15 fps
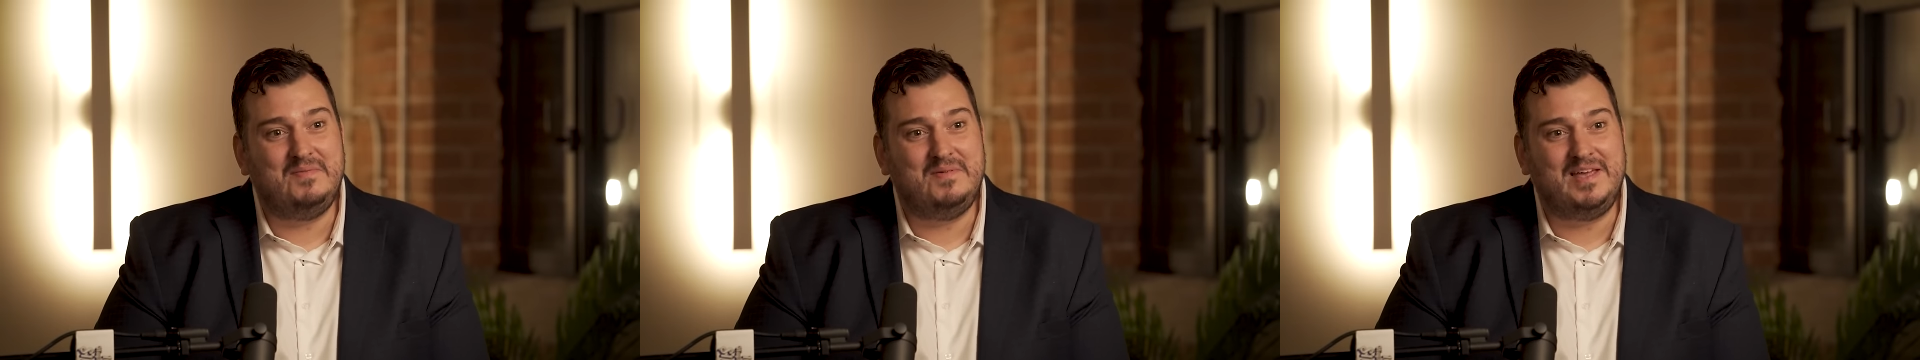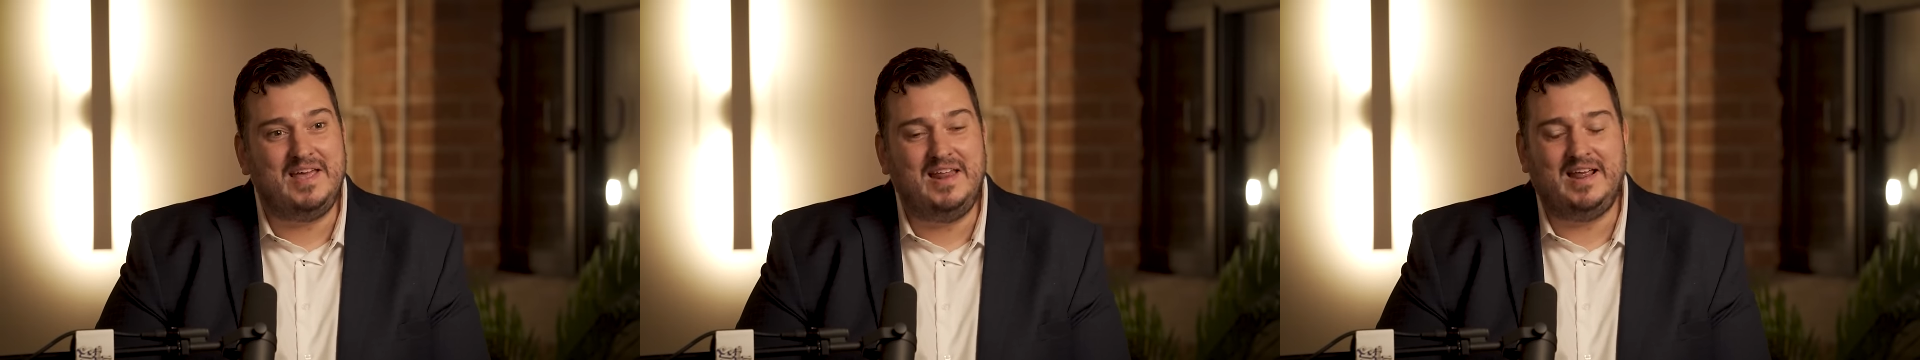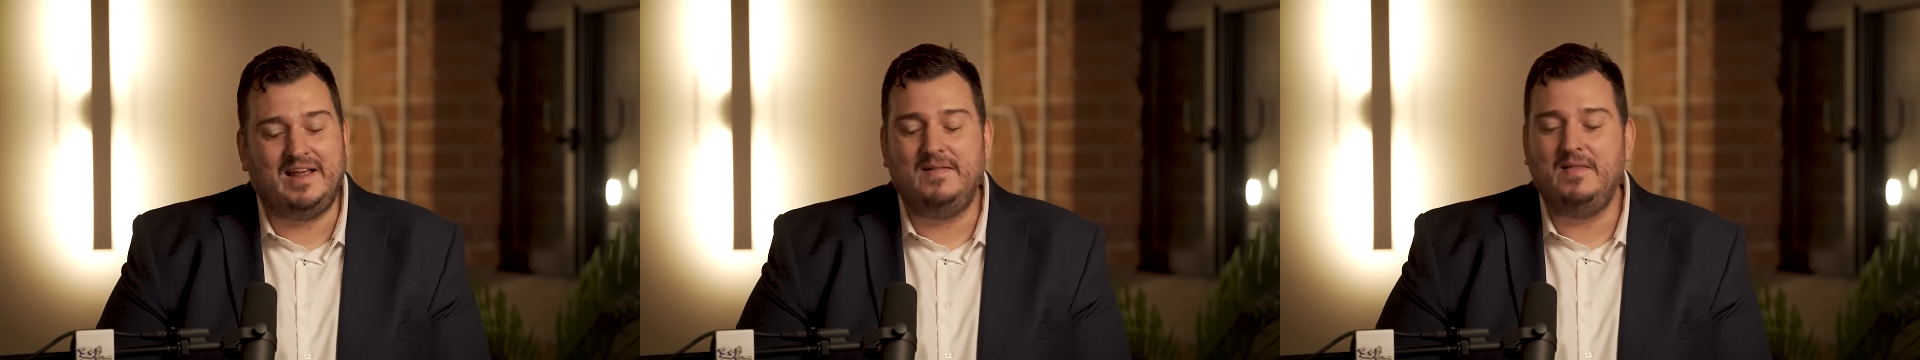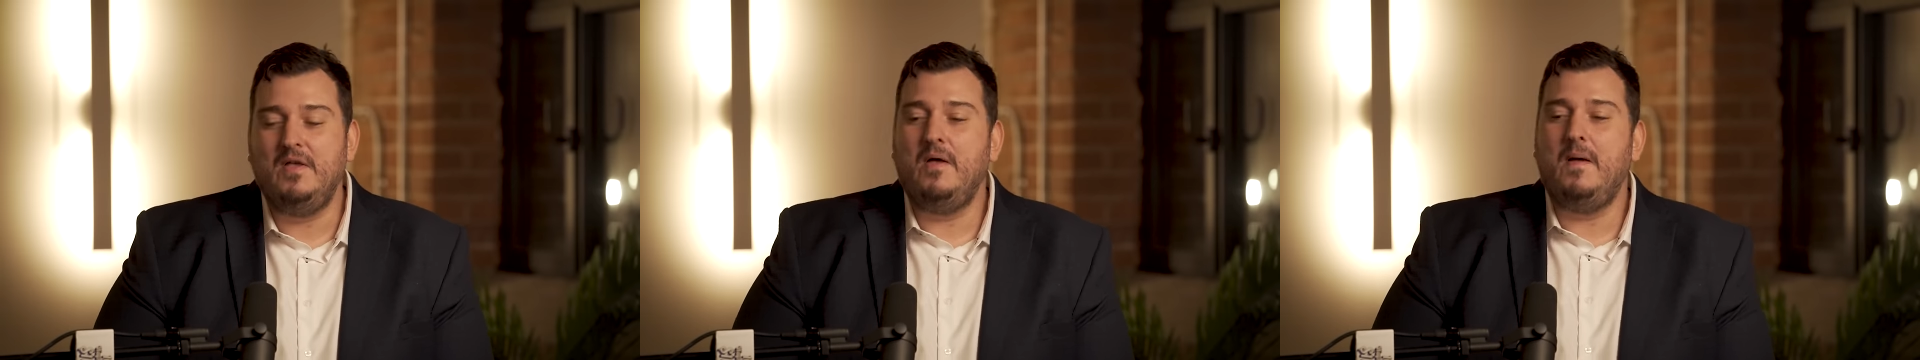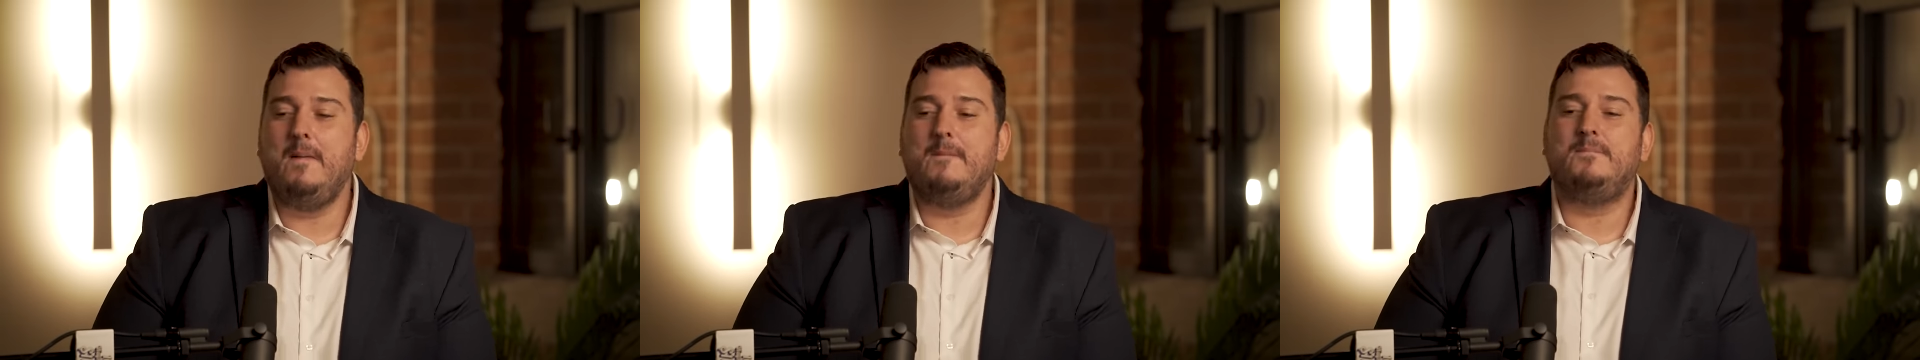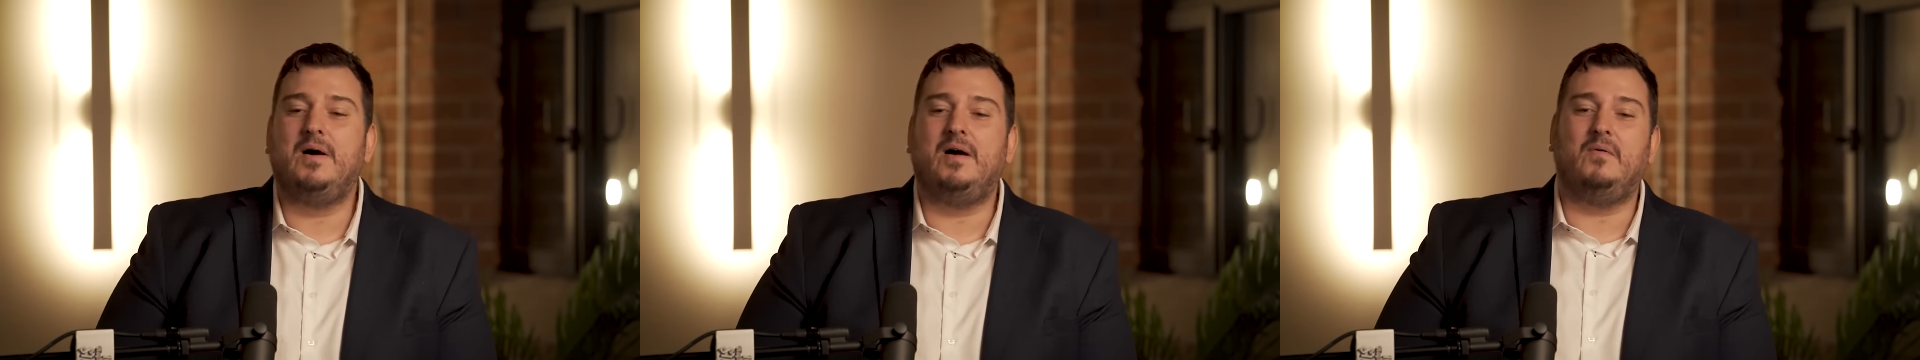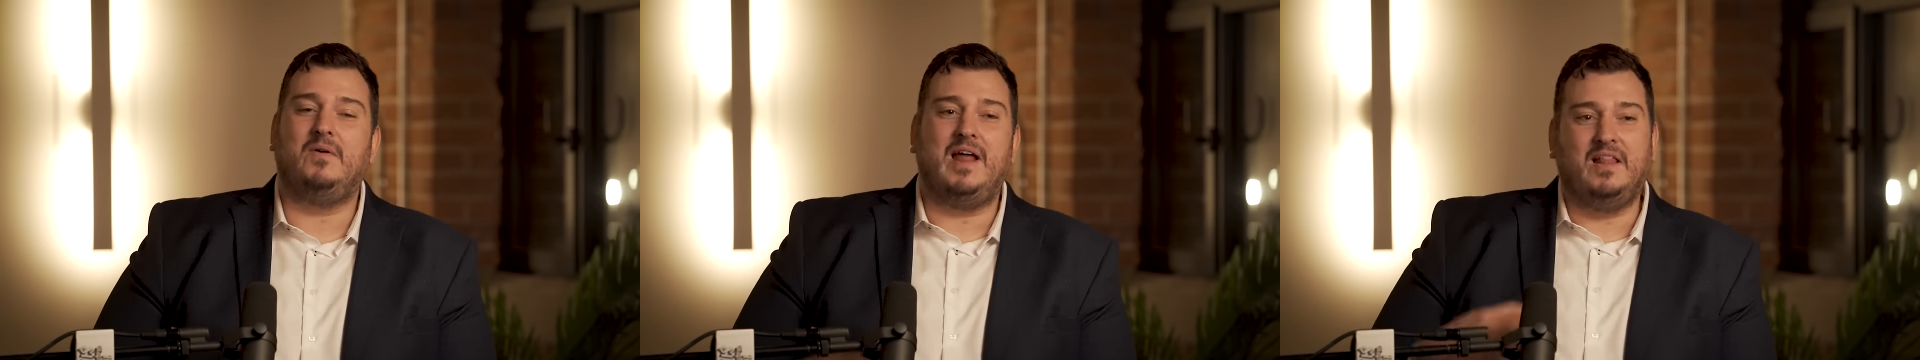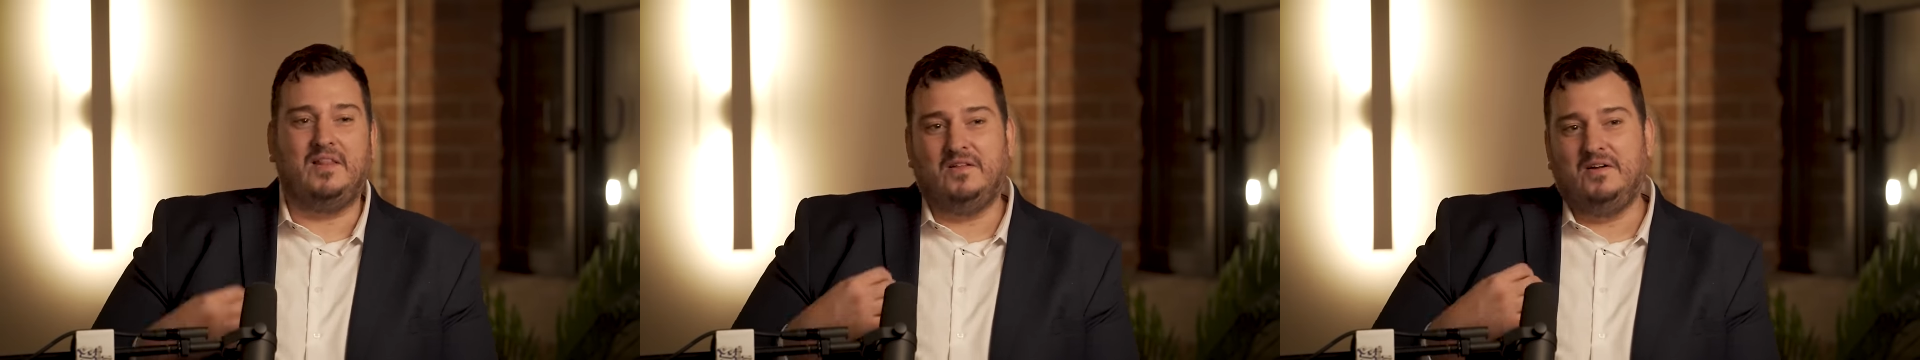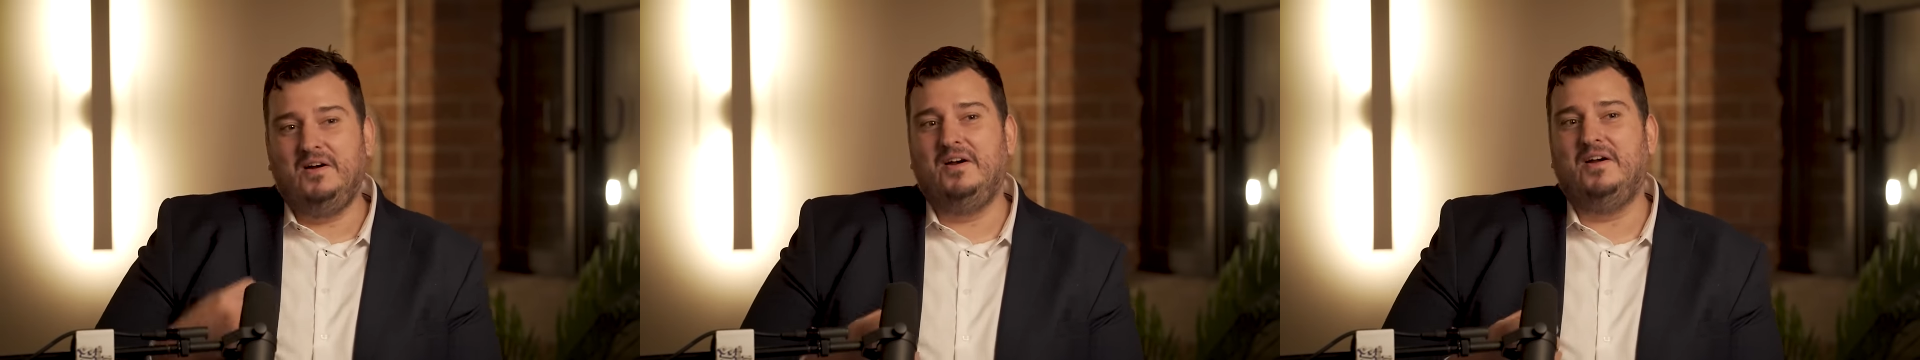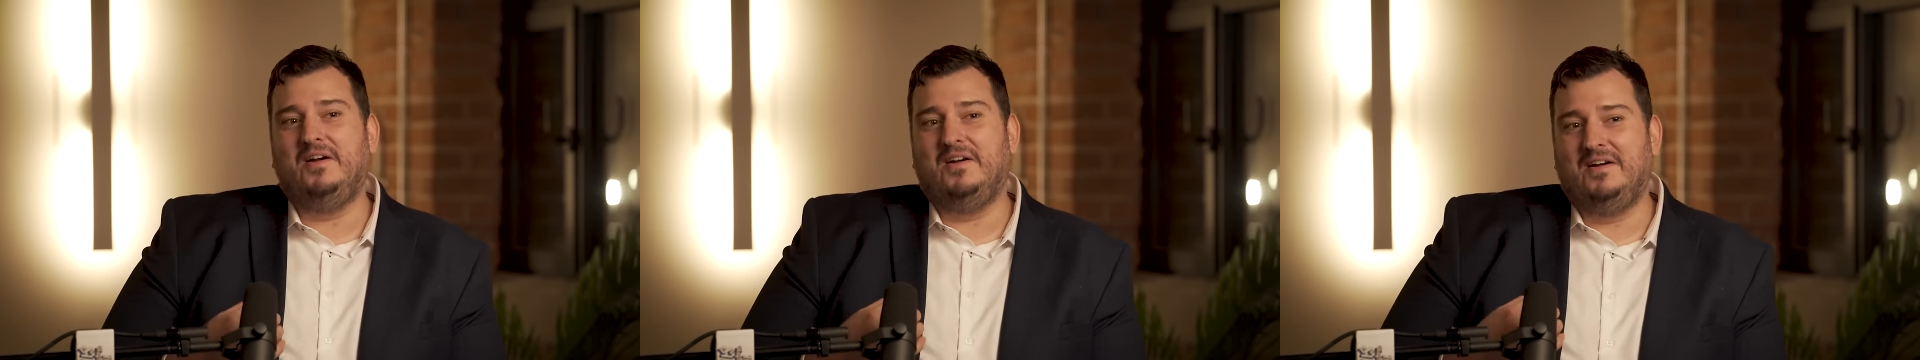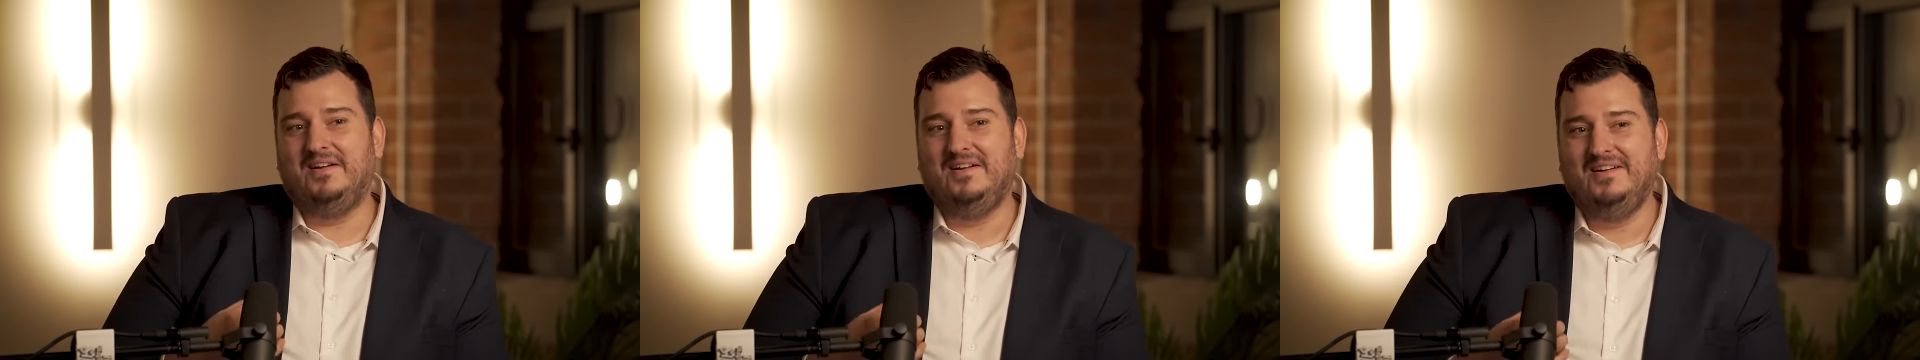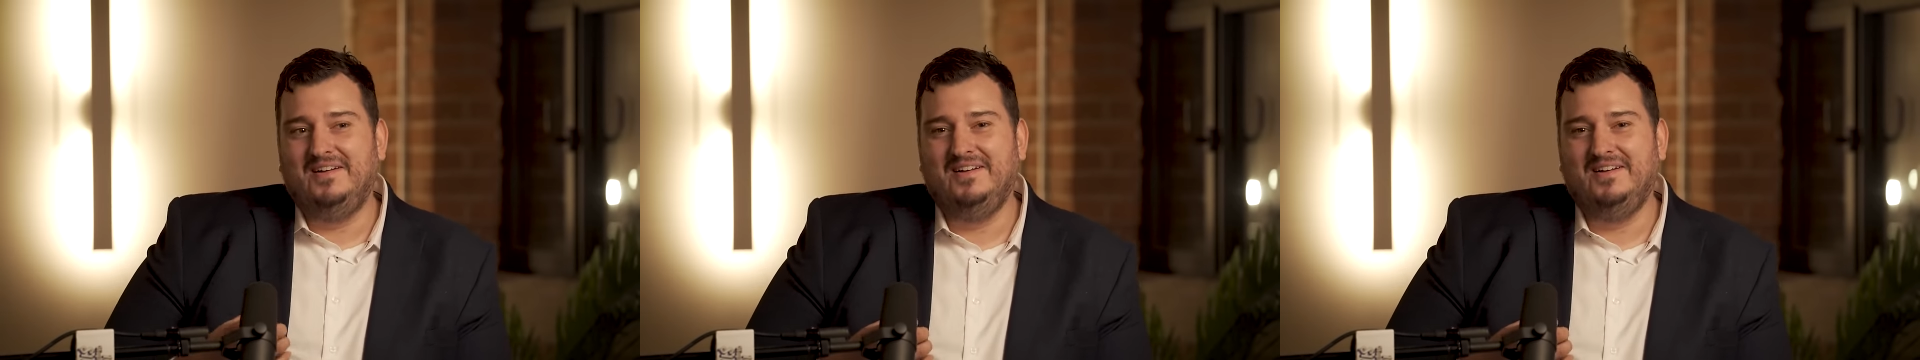beginning. But what I learned,